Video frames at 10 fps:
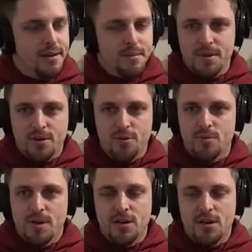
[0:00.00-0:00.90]
been the
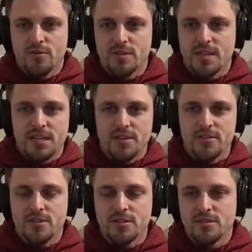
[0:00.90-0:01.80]
quarterback coach for 10
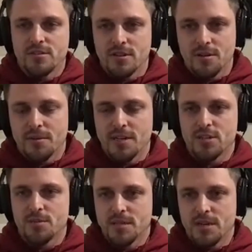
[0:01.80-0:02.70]
years and, things could
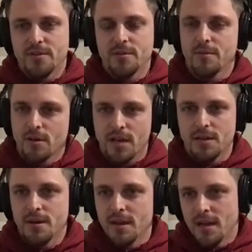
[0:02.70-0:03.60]
have been different.
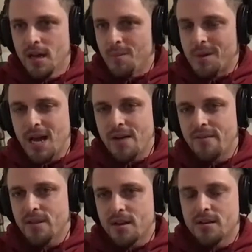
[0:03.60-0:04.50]
Okay. But I have a
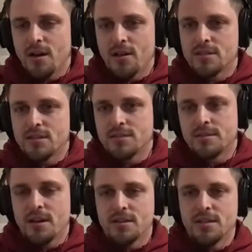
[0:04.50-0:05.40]
lot of knowledge in a
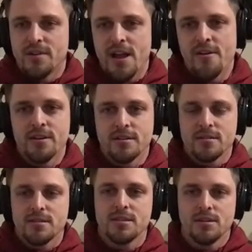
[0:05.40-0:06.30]
lot of different
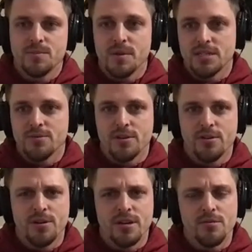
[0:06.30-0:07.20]
areas, especially
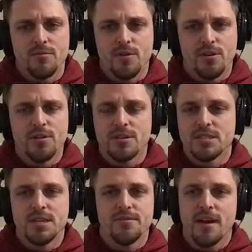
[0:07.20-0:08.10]
recruiting. Recruiting is a
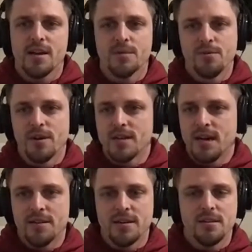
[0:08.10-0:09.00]
different animal right
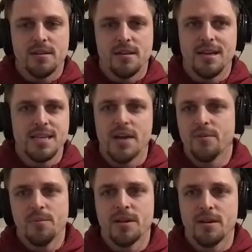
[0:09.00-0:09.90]
now than it's ever
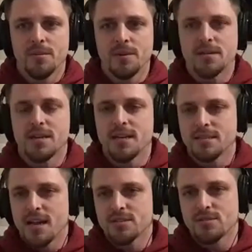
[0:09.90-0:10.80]
been. Today's
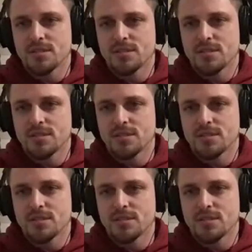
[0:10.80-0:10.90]
National